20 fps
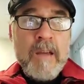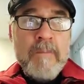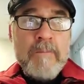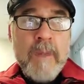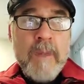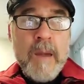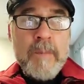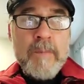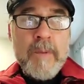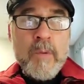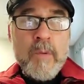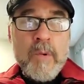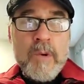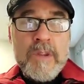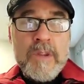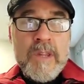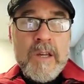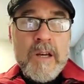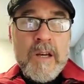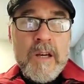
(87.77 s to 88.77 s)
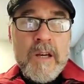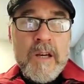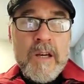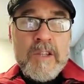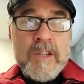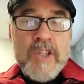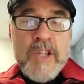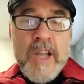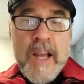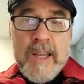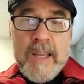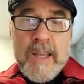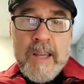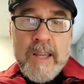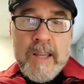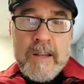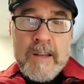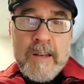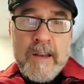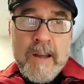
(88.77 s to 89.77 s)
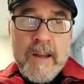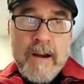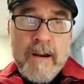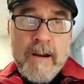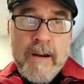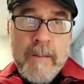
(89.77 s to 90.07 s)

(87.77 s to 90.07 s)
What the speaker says: might be worth a check-in.